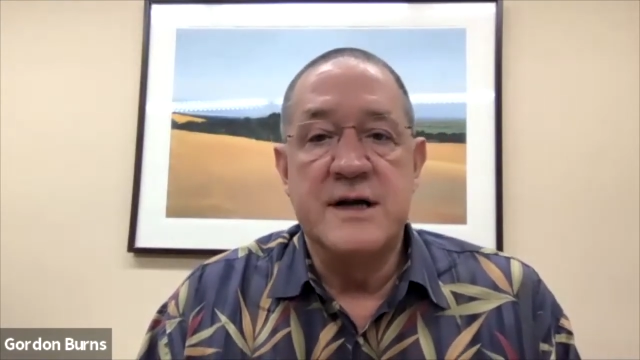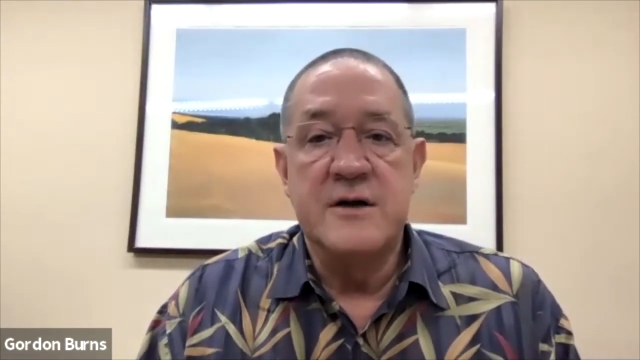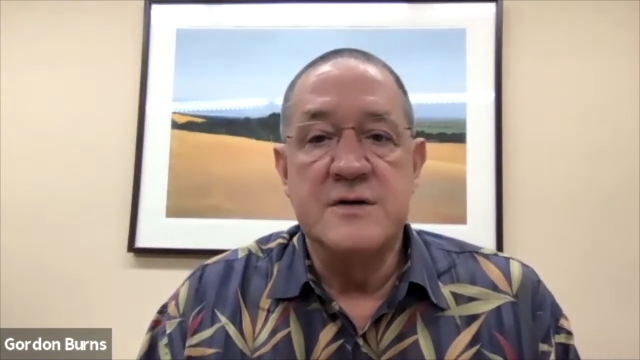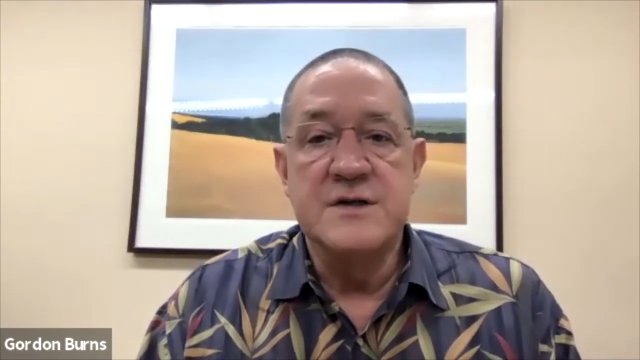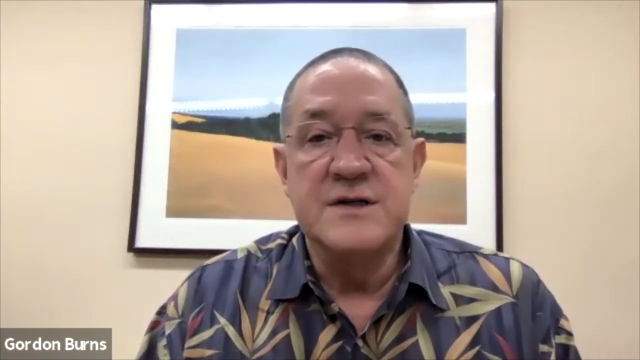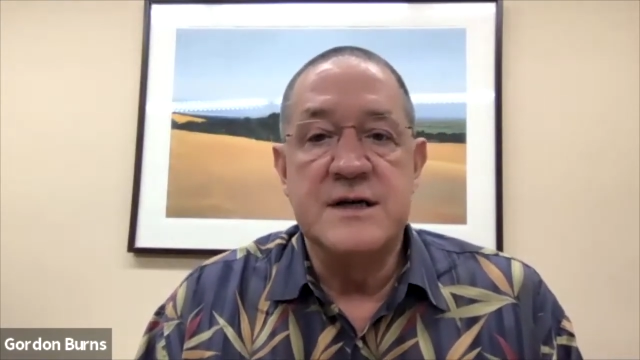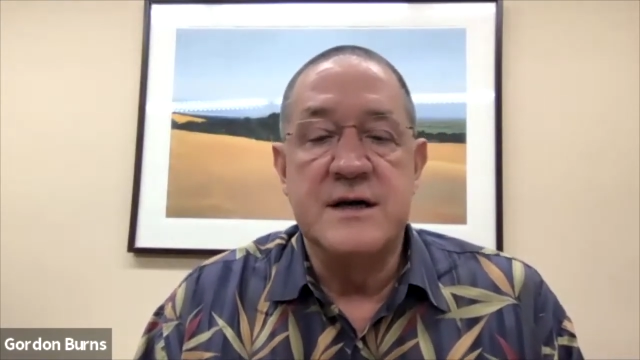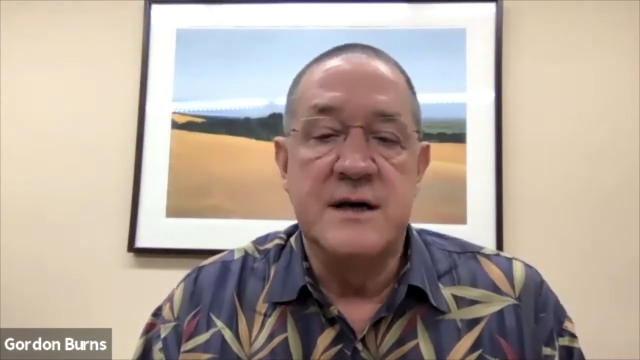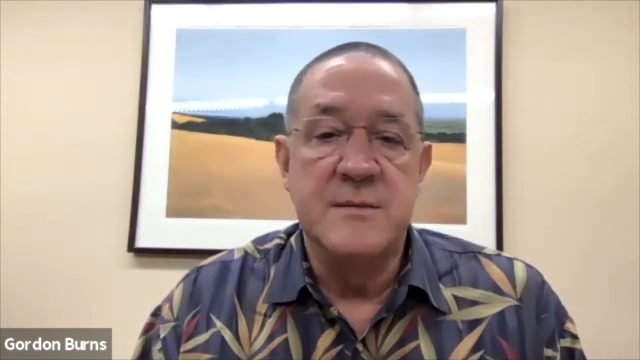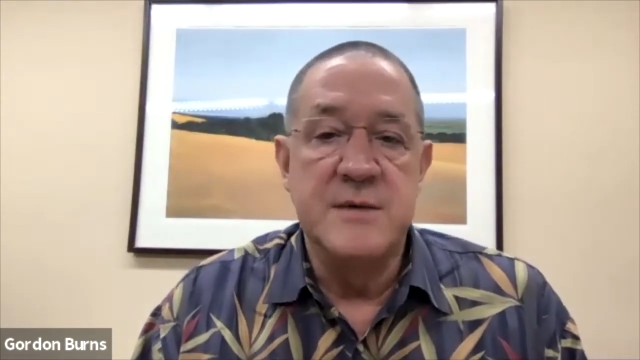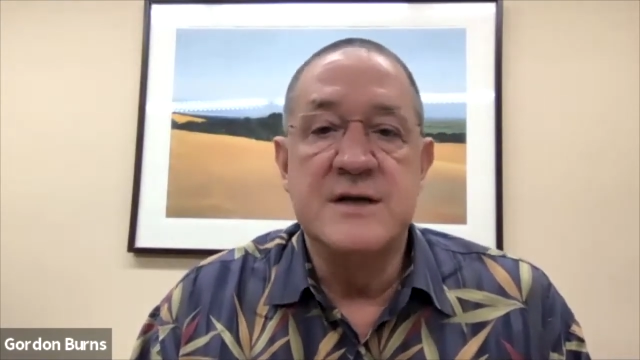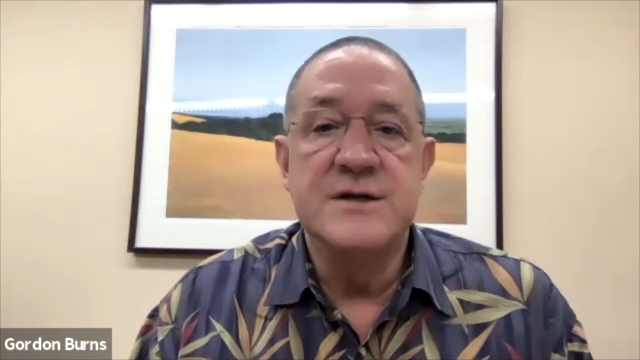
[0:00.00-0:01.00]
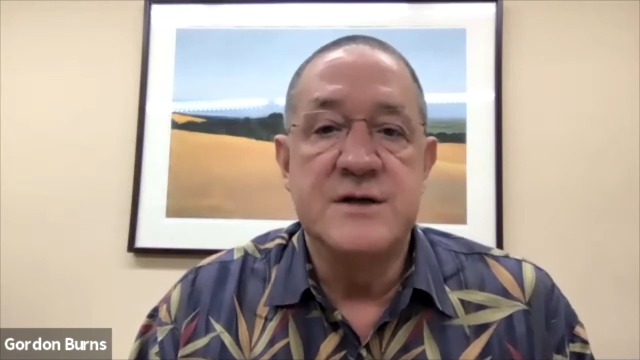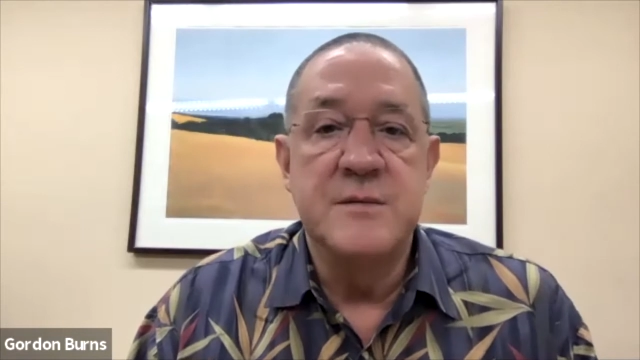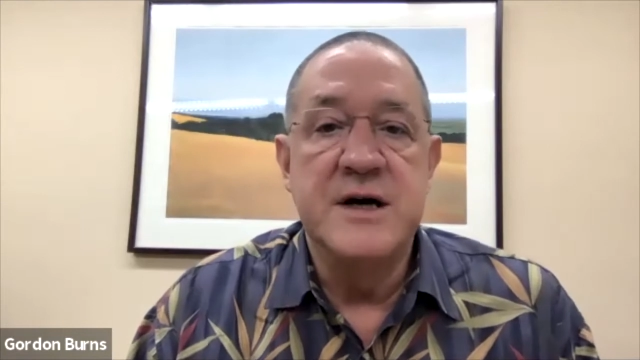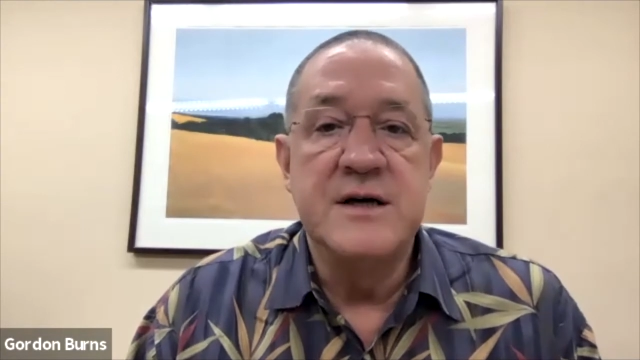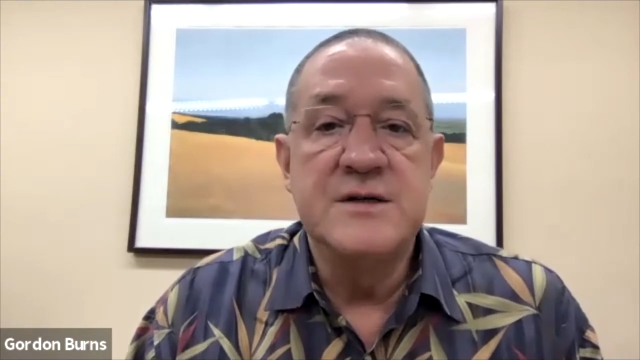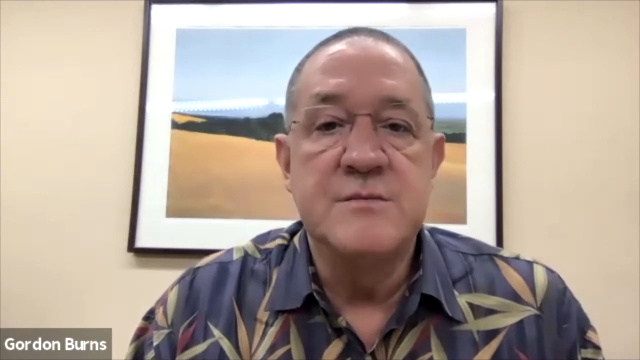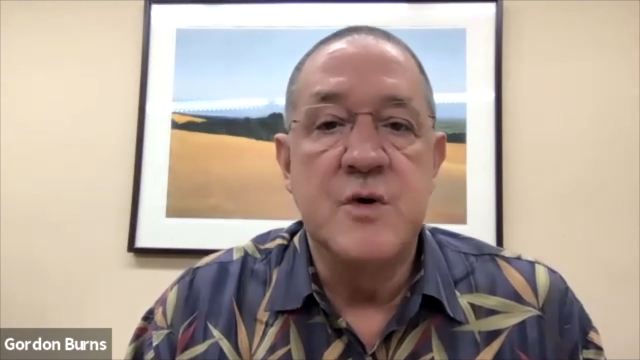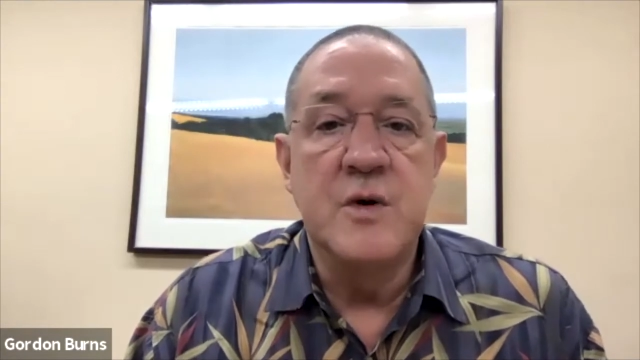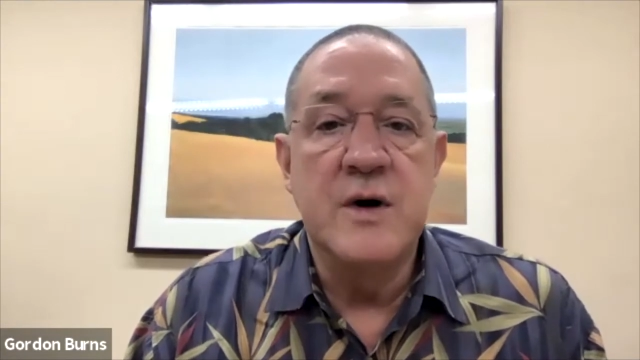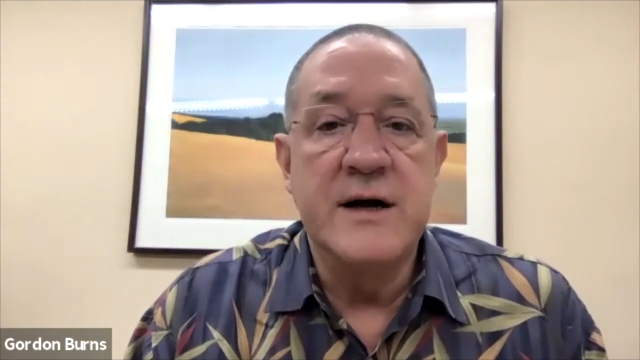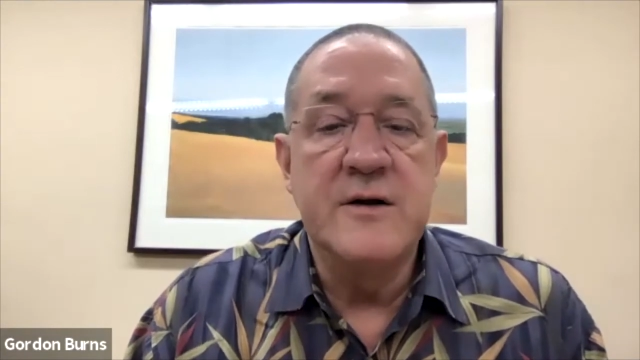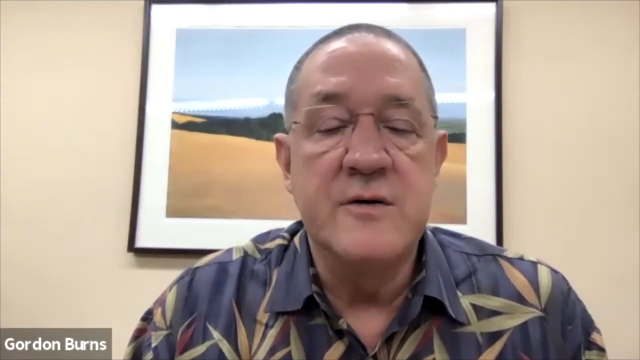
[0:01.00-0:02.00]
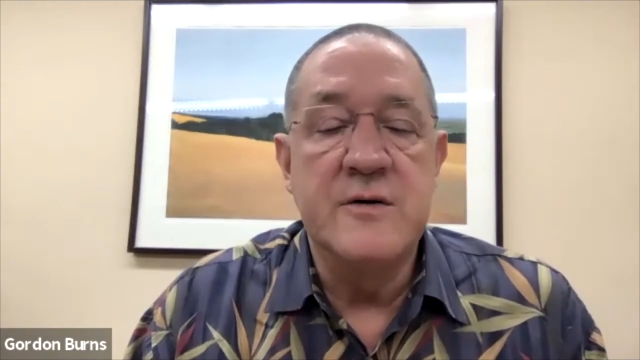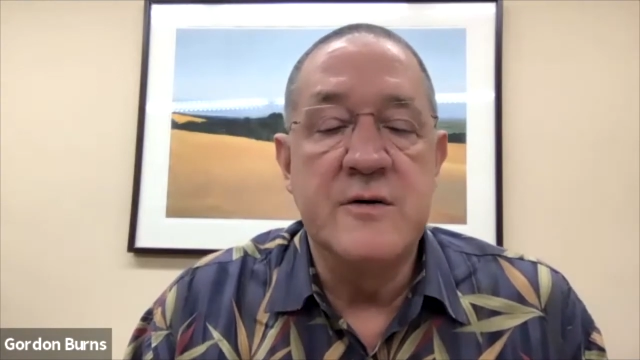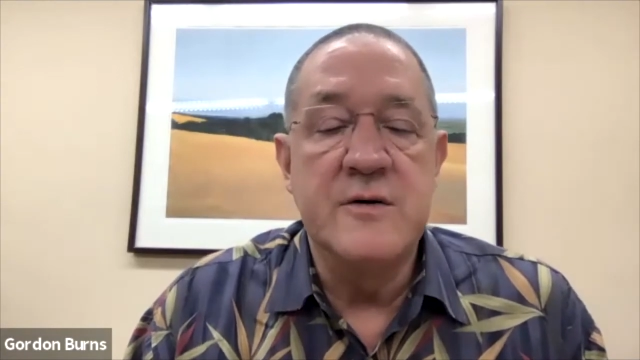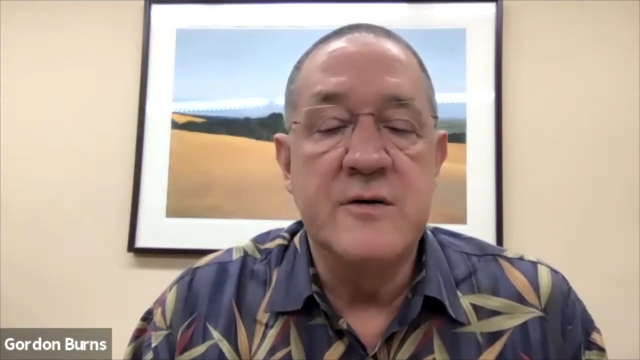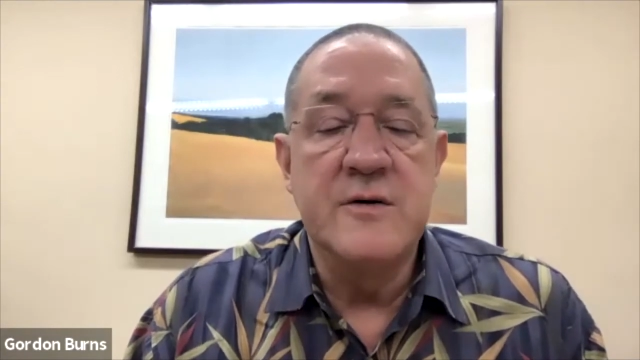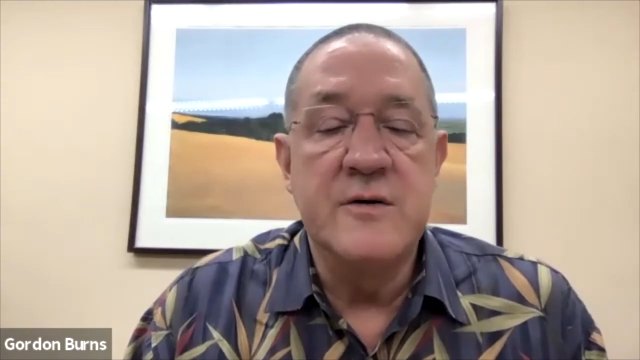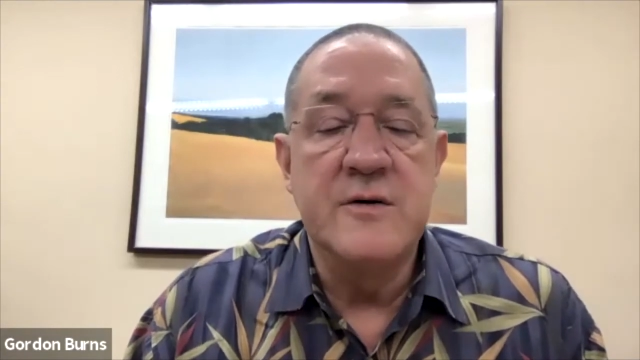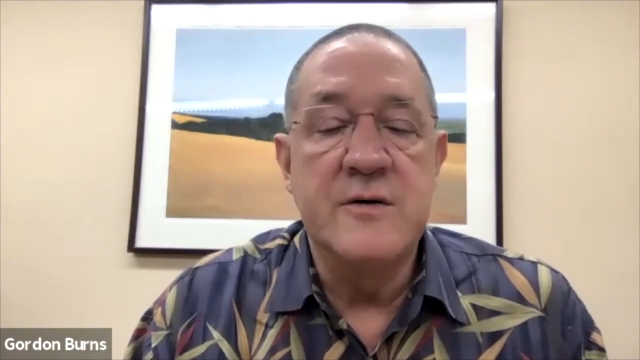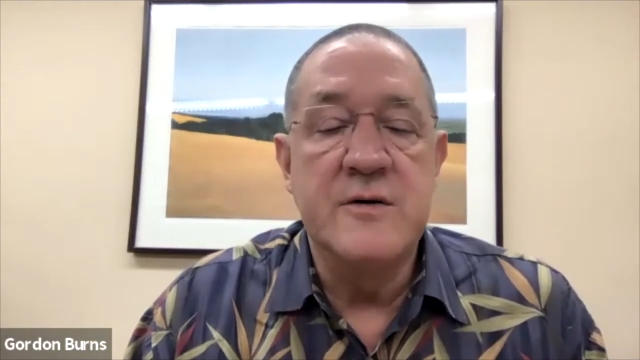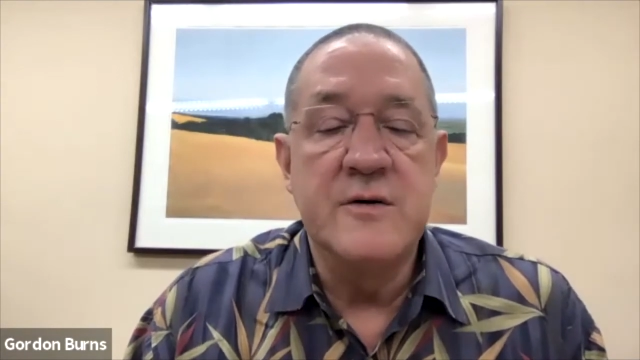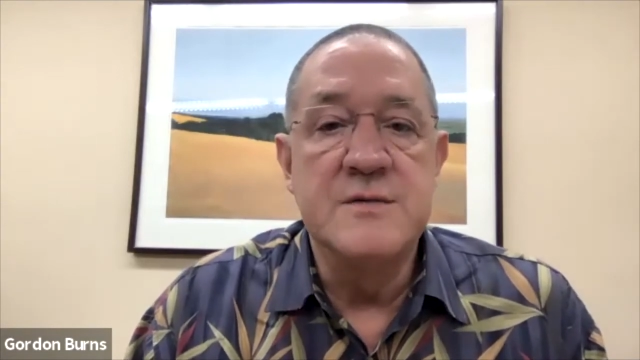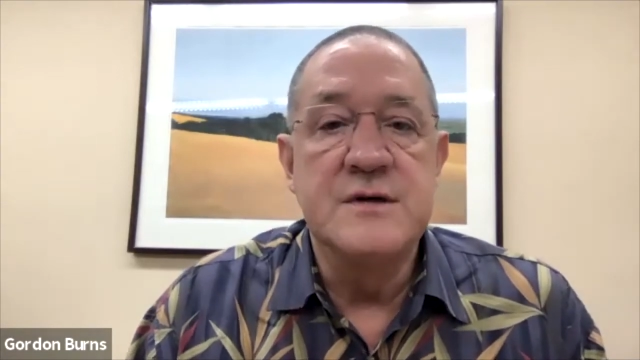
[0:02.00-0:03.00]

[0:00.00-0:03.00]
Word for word: LCMSMS, more acronyms.